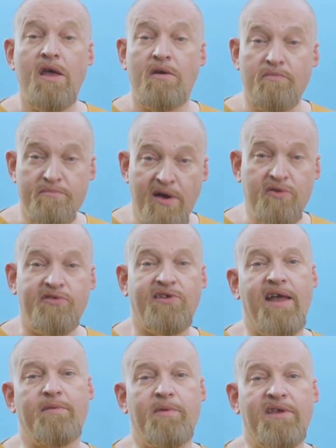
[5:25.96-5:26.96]
Most
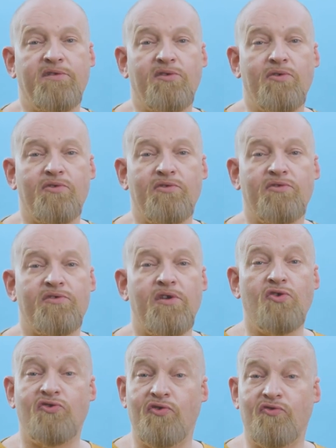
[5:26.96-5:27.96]
IB students
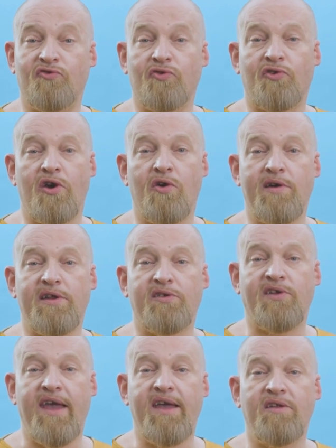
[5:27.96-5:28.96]
choose to go on
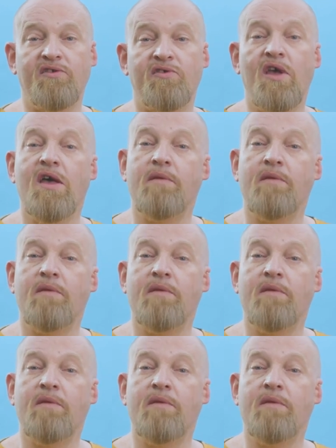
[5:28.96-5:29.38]
exchange,